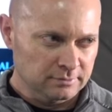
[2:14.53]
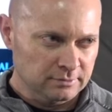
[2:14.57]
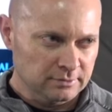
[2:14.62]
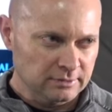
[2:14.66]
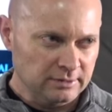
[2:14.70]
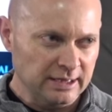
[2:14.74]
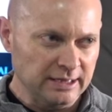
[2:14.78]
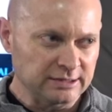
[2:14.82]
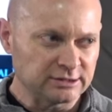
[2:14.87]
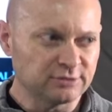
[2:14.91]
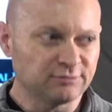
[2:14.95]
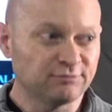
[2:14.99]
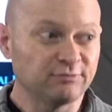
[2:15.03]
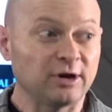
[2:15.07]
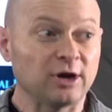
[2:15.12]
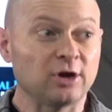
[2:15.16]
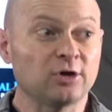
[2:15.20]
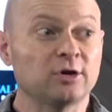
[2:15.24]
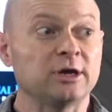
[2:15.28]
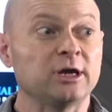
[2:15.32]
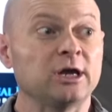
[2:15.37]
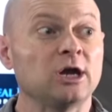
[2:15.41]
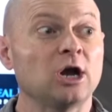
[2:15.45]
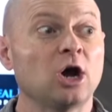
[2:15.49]
That's
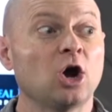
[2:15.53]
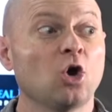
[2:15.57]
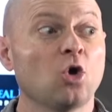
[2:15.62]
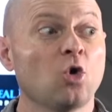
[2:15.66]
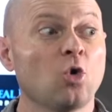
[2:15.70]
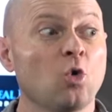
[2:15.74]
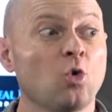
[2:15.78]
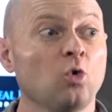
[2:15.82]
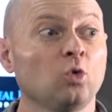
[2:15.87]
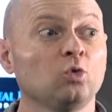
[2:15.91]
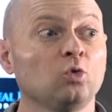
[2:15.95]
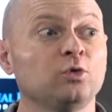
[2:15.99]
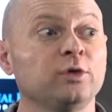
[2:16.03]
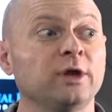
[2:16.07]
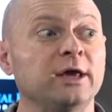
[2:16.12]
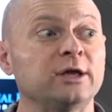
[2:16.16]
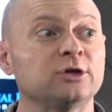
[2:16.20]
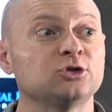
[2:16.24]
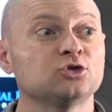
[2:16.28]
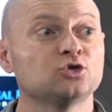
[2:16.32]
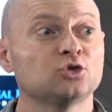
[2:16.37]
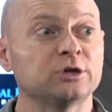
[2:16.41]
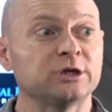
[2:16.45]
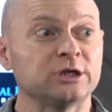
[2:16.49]
very old
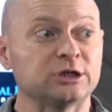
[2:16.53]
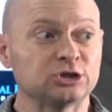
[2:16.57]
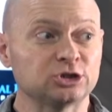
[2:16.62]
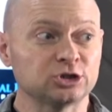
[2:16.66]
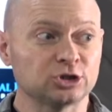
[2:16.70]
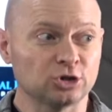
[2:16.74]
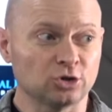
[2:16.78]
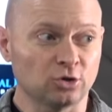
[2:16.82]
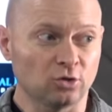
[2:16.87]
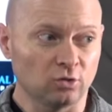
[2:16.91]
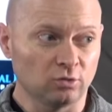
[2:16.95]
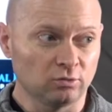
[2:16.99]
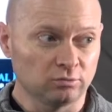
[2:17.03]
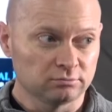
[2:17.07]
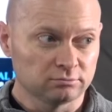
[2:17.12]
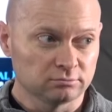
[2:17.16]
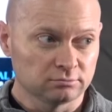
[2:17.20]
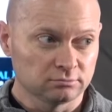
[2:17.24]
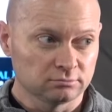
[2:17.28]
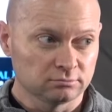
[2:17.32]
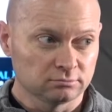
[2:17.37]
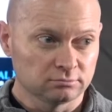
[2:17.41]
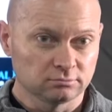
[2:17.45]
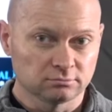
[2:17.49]
and traditional.
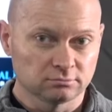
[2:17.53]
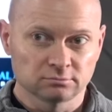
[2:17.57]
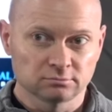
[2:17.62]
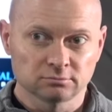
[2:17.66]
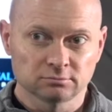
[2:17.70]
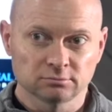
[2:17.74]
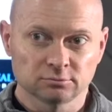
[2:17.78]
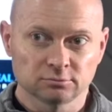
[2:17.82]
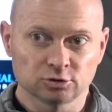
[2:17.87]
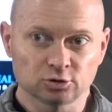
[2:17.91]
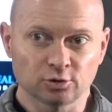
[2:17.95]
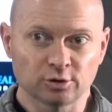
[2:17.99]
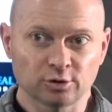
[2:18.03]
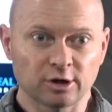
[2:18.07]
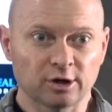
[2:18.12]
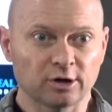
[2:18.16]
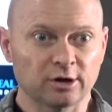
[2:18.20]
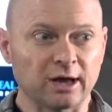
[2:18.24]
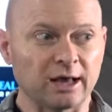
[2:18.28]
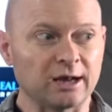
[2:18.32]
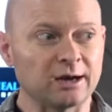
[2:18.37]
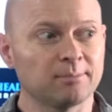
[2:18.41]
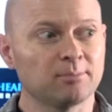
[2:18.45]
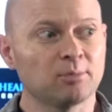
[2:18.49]
So they're
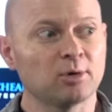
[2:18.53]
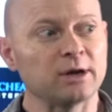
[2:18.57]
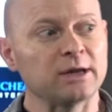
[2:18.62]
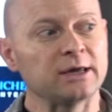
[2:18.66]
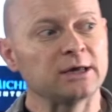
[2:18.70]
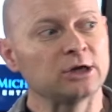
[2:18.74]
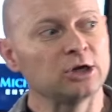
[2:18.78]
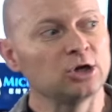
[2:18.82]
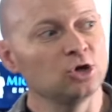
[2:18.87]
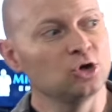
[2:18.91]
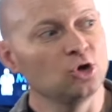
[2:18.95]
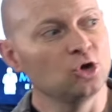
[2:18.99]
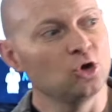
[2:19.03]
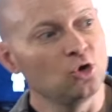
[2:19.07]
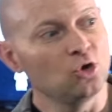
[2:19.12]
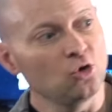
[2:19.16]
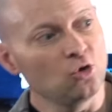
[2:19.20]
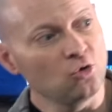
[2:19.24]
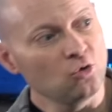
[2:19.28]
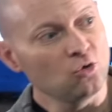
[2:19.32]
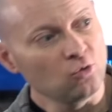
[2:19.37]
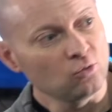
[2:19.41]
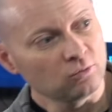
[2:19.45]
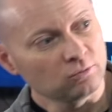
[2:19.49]
kind of bringing a
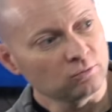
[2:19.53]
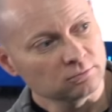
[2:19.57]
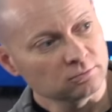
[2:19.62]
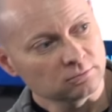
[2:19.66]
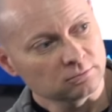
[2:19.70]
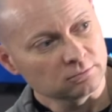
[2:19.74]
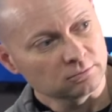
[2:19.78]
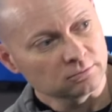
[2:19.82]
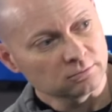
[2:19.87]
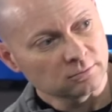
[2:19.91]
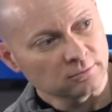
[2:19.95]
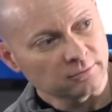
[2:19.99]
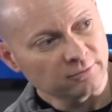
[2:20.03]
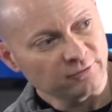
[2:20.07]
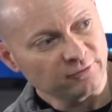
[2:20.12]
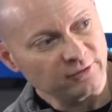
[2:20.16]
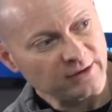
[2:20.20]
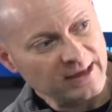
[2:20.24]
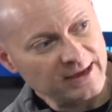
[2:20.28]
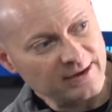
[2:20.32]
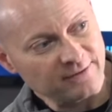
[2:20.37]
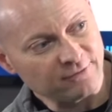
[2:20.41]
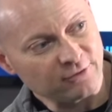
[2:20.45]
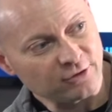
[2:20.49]
new
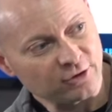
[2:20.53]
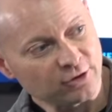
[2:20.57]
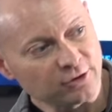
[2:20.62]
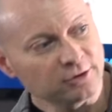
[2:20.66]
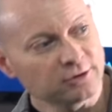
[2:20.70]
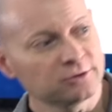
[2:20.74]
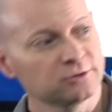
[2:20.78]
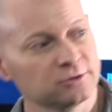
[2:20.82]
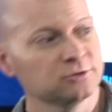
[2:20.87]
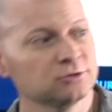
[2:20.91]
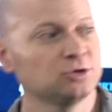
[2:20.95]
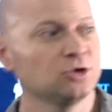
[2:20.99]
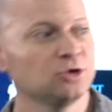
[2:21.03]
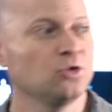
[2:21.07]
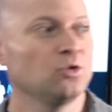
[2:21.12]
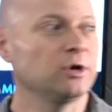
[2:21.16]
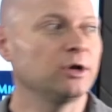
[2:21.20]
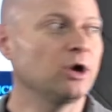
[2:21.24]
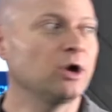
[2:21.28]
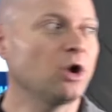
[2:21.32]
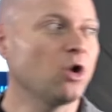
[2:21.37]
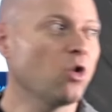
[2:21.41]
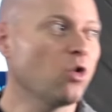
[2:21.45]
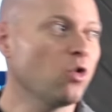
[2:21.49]
flavor to
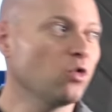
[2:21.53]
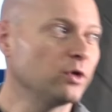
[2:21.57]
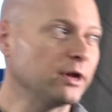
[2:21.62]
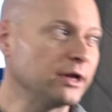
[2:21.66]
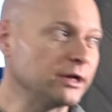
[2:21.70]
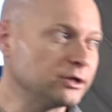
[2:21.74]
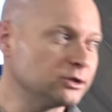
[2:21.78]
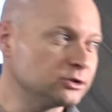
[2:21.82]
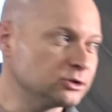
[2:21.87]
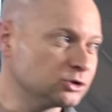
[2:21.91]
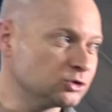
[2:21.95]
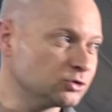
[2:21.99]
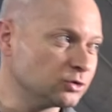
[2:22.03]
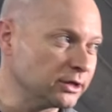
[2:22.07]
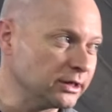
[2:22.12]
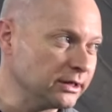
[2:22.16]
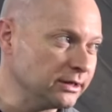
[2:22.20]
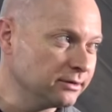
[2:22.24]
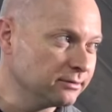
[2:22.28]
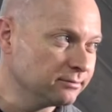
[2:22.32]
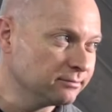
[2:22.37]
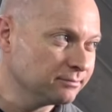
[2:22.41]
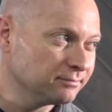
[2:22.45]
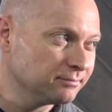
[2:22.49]
an old industry.
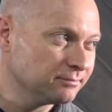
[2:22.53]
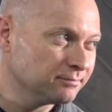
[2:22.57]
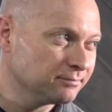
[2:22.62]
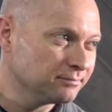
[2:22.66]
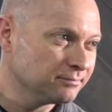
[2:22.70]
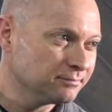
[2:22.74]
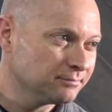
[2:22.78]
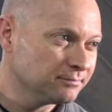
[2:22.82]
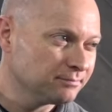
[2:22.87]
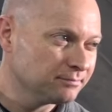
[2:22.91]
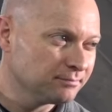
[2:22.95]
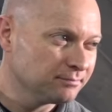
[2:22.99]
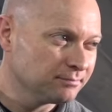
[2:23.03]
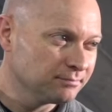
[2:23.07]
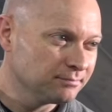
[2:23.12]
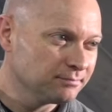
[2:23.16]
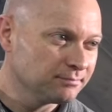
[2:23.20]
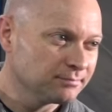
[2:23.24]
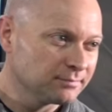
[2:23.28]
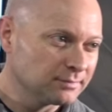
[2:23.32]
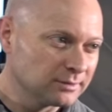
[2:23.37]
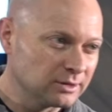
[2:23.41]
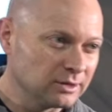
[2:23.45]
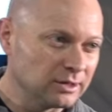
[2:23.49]

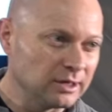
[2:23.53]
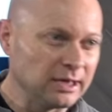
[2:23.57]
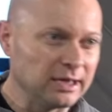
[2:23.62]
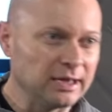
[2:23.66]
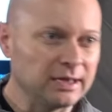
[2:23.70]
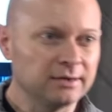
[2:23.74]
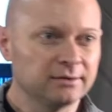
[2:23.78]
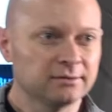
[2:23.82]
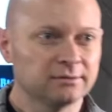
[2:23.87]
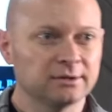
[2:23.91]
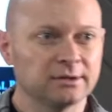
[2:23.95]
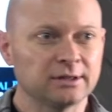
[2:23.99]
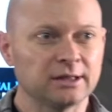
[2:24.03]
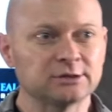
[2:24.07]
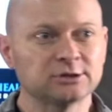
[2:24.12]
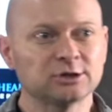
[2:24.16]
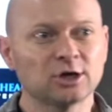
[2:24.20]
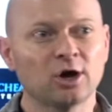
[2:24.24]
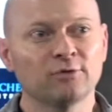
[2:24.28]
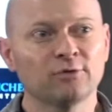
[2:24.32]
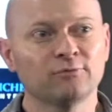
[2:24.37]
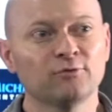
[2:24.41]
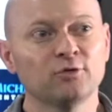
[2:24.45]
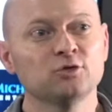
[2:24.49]
Okay? And that's
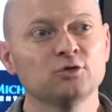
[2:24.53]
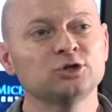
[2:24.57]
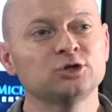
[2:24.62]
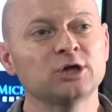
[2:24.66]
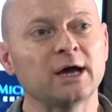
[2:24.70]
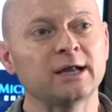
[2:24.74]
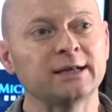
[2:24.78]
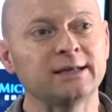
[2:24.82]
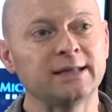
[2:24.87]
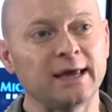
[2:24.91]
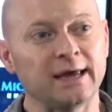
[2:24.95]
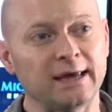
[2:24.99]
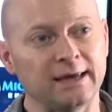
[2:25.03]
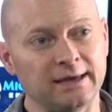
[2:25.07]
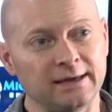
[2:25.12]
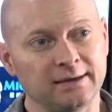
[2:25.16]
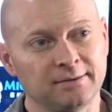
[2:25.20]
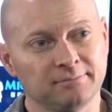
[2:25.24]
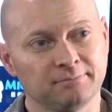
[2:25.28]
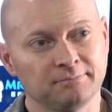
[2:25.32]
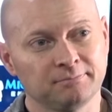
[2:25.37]
called Vujade.